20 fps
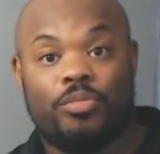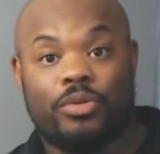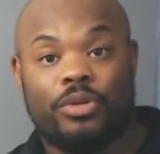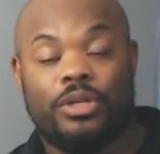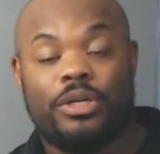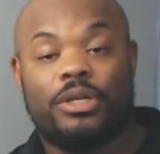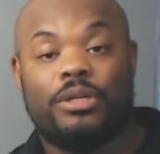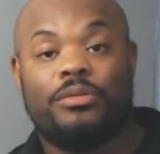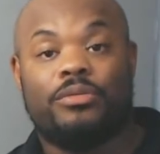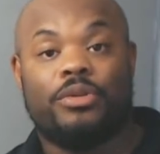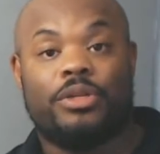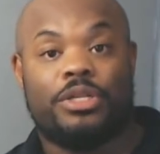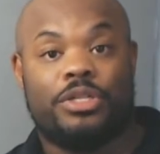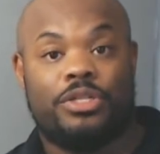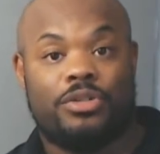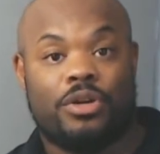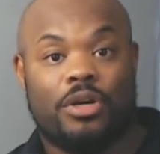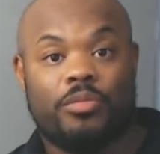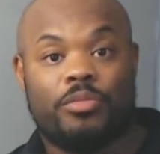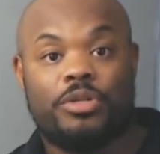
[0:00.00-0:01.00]
really
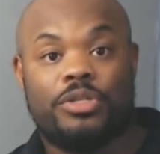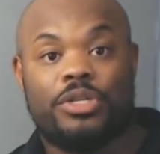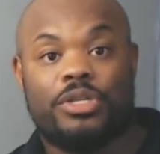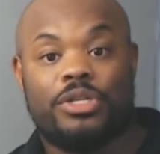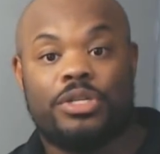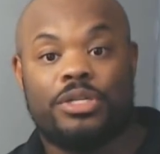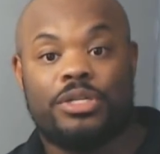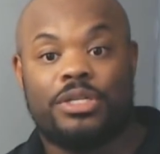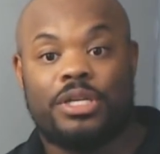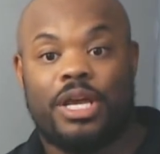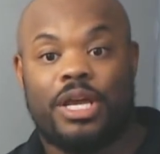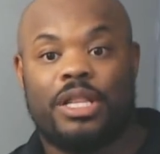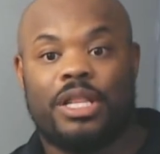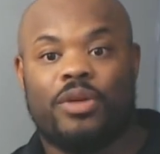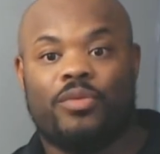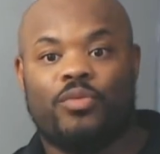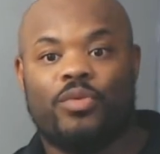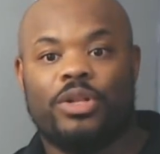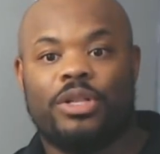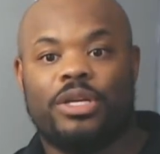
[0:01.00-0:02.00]
strong musicians, and
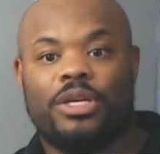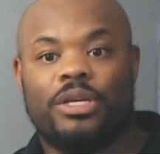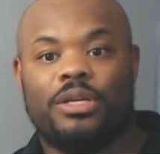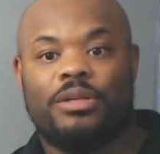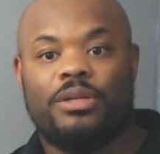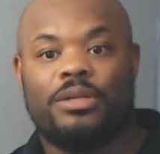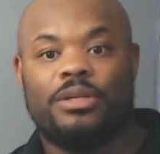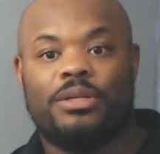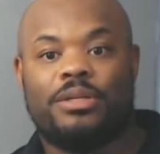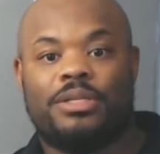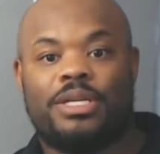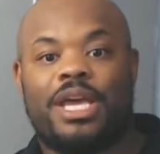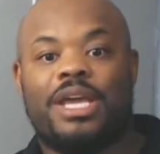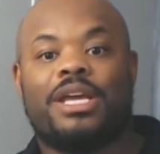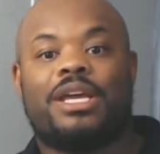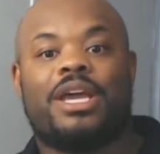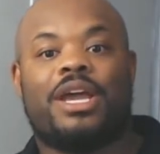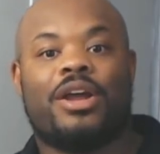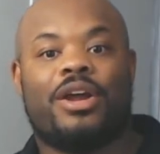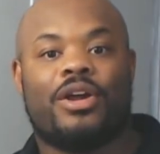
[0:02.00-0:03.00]
they really
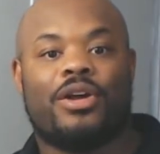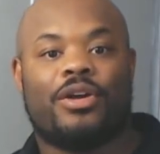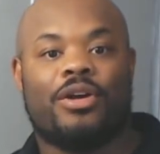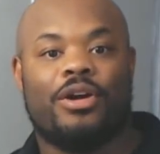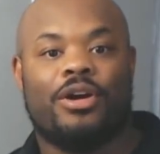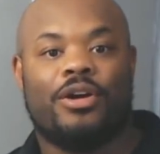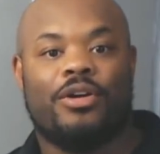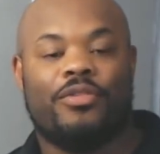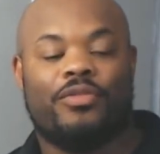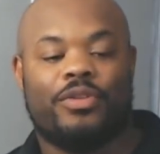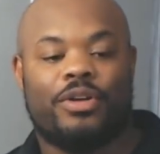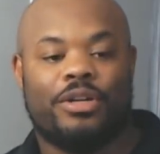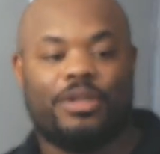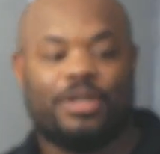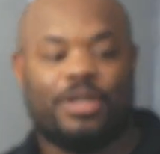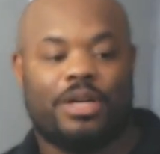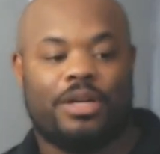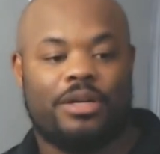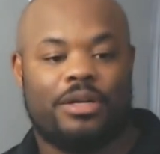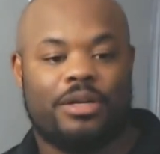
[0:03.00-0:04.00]
take care of and
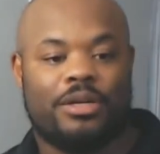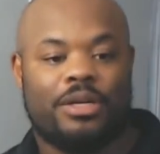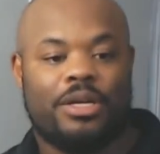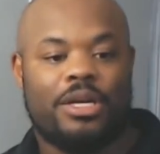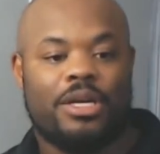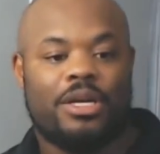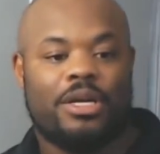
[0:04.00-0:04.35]
kind of